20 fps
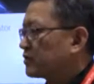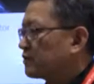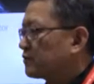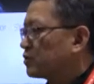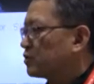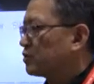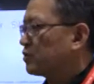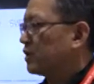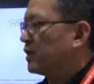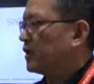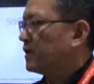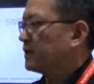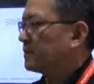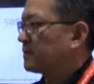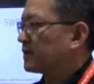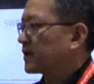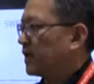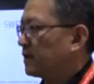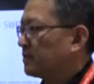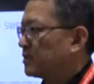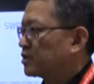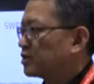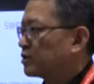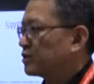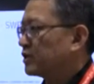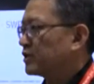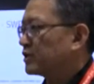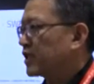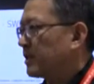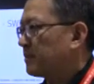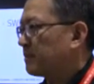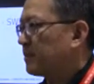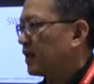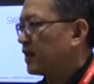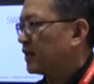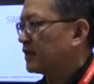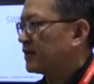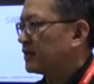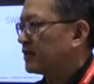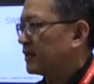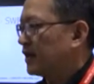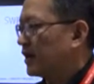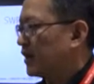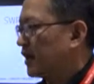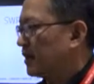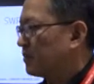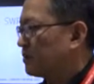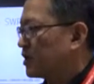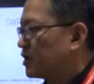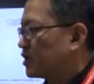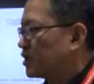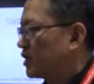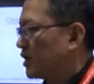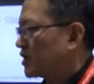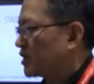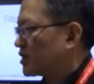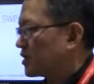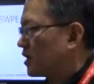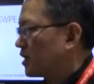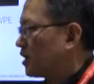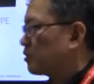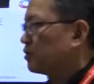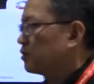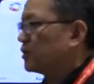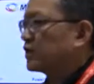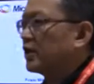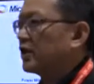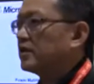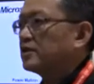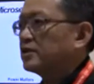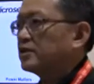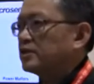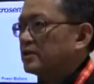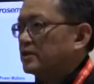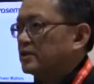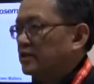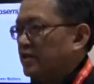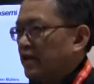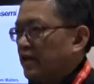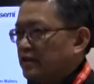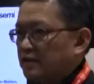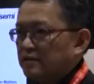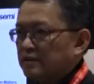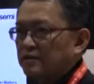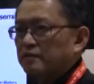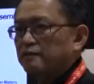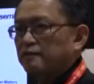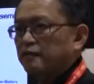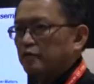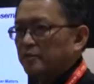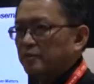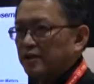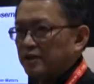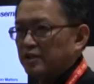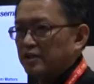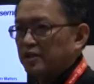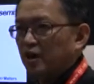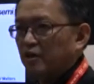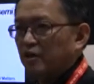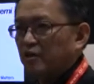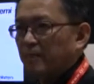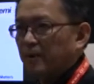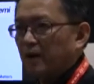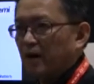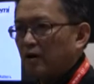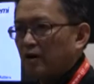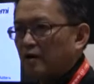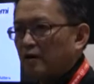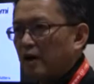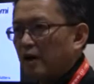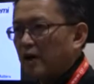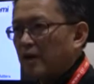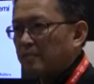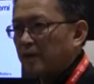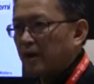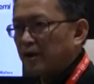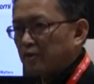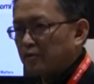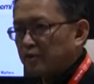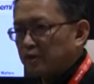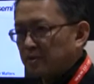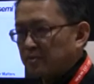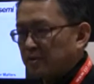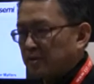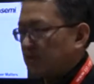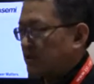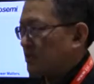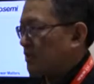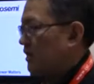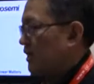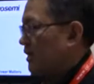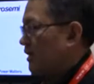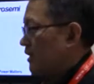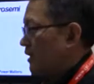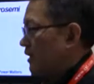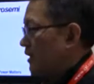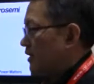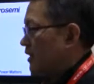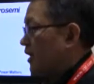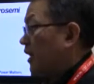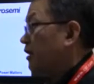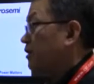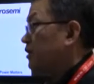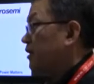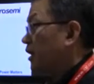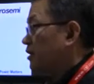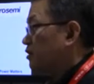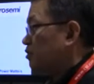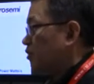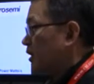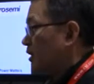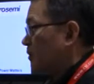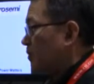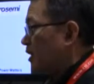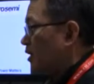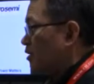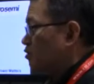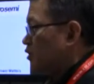to coming to the Tampa MTTS. I'm going to take the next few minutes to talk about Microsemi's gallium nitride power